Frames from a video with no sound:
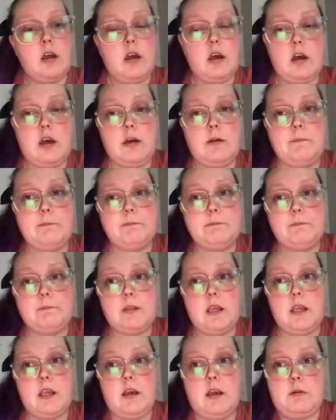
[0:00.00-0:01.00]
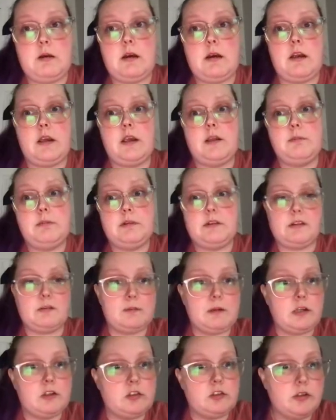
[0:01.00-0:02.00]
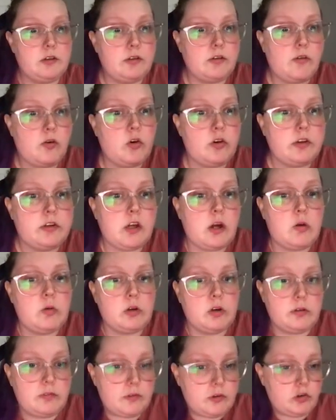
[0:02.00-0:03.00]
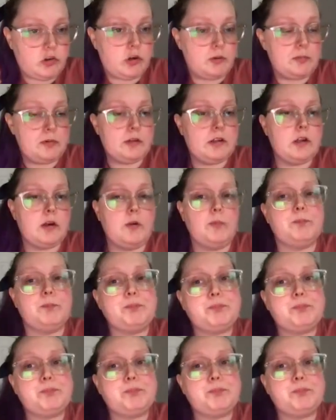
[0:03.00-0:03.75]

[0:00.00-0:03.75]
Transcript: And my business page is, of course, the owner of the group. So